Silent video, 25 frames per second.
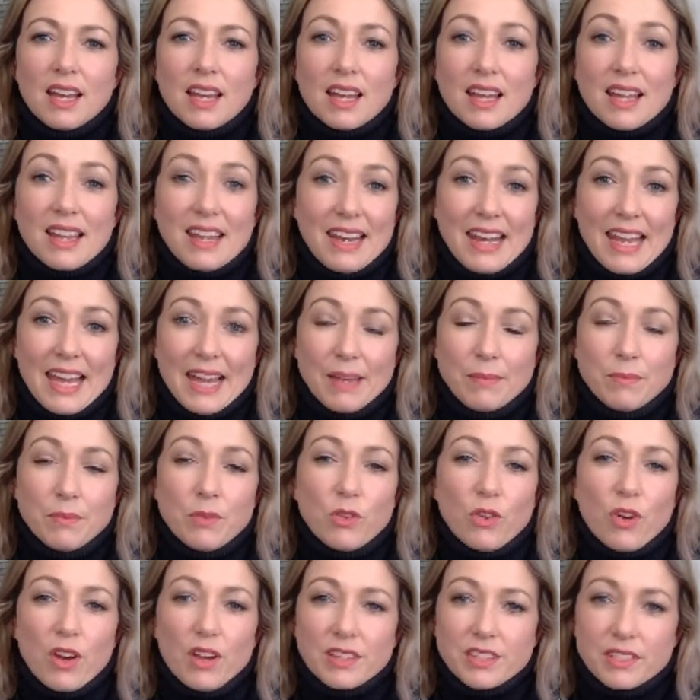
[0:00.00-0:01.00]
lamb,
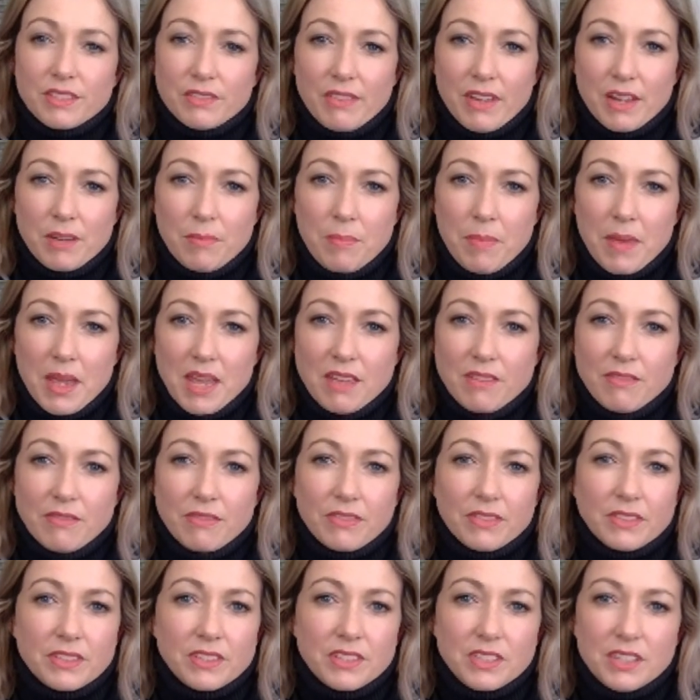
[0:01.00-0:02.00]
grass-fed beef,
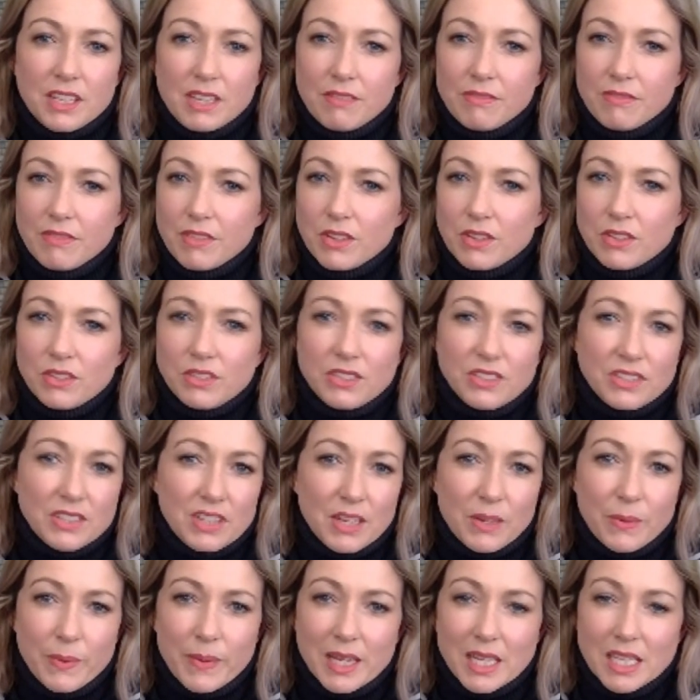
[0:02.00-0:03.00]
seafood,
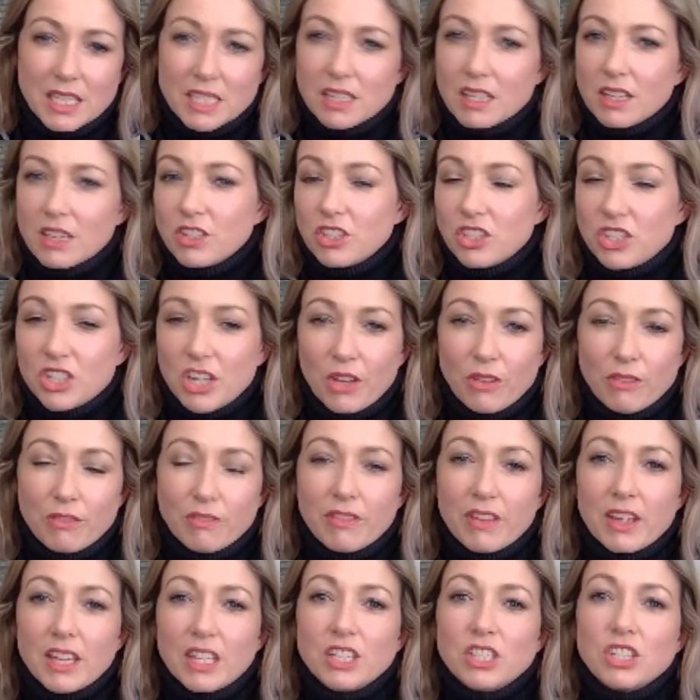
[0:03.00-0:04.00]
seaweed,
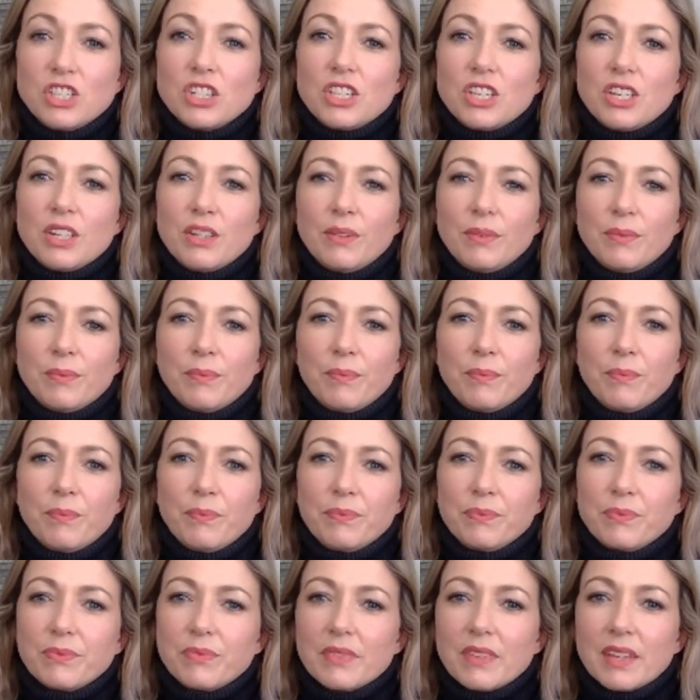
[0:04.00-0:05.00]
shellfish,
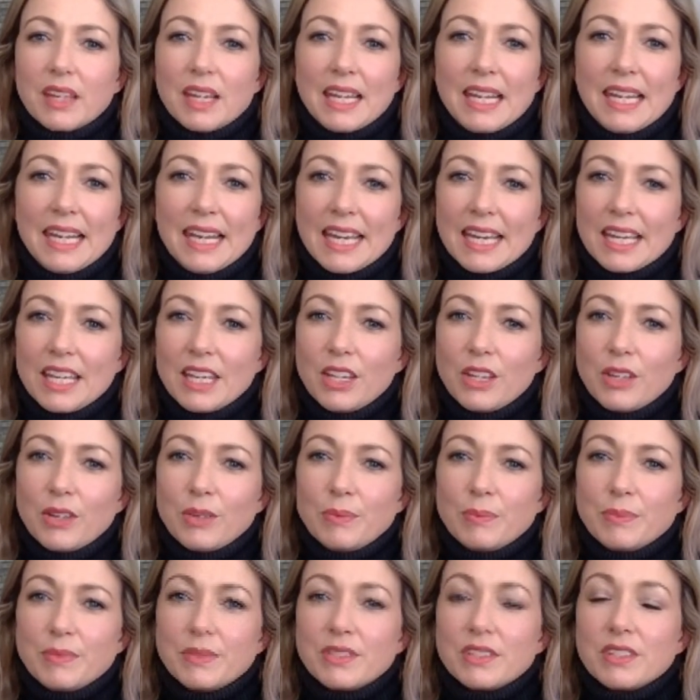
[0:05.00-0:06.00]

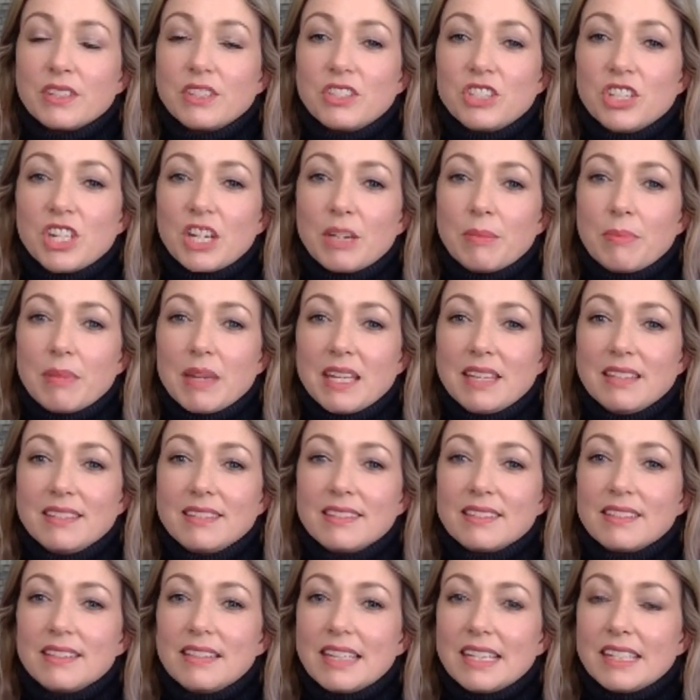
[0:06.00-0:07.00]
legumes, chickpeas,
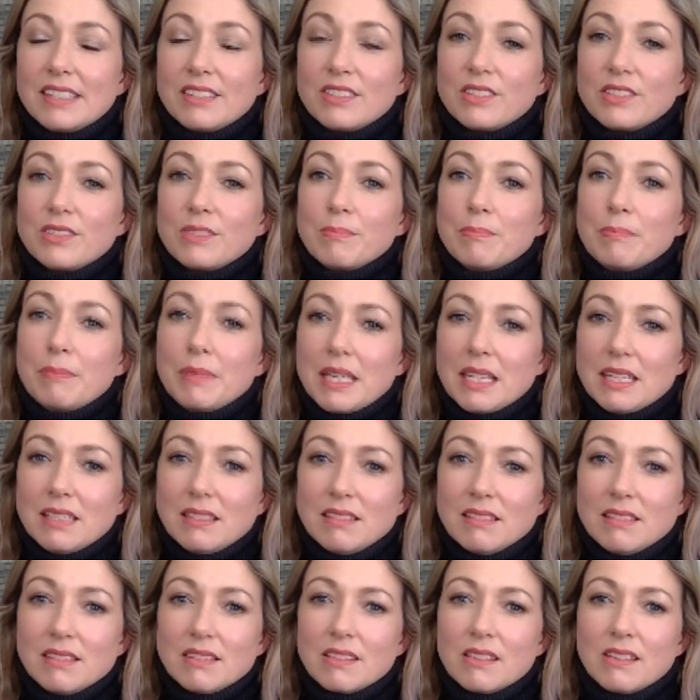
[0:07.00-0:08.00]
lentils and beans,
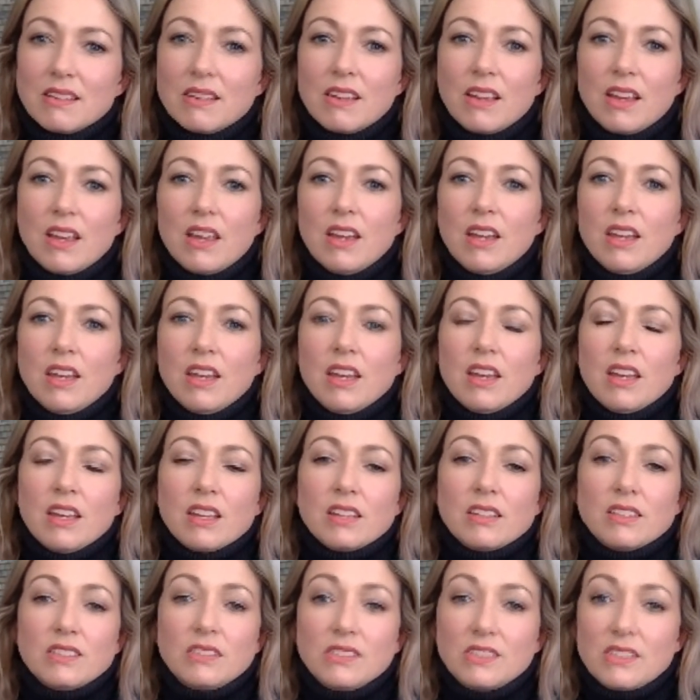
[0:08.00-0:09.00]

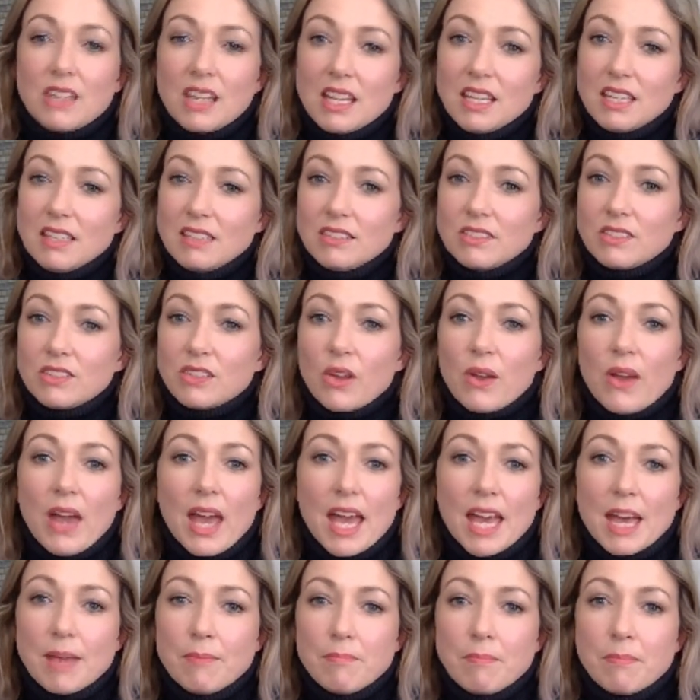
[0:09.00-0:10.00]
seeds, so
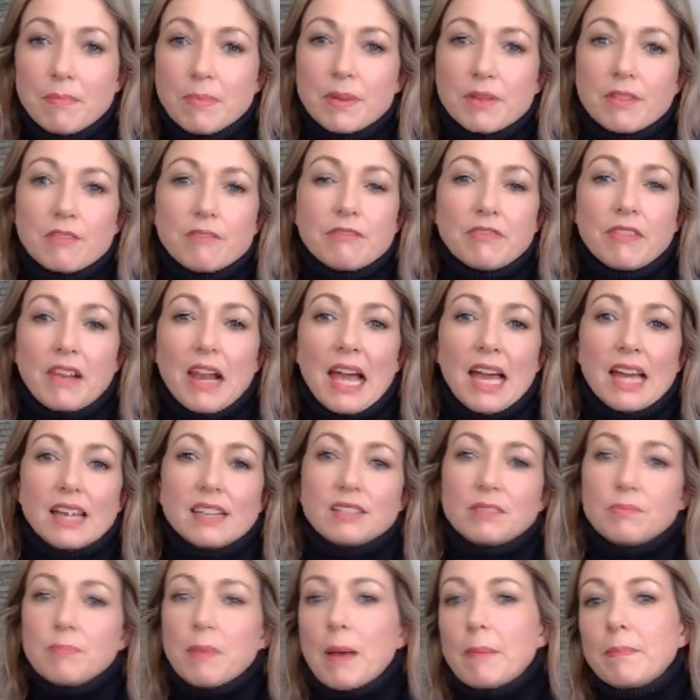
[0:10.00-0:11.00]
hemp, flax,
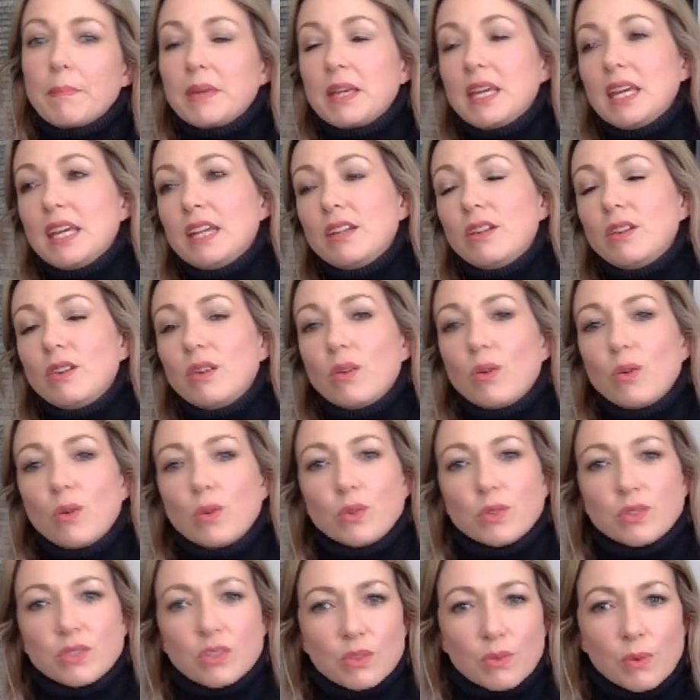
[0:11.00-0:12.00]
pumpkin or
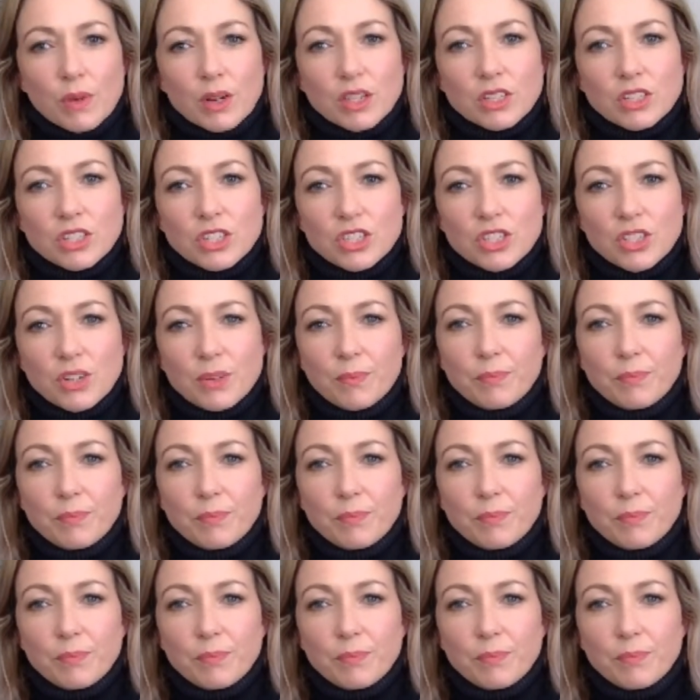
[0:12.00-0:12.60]
squash,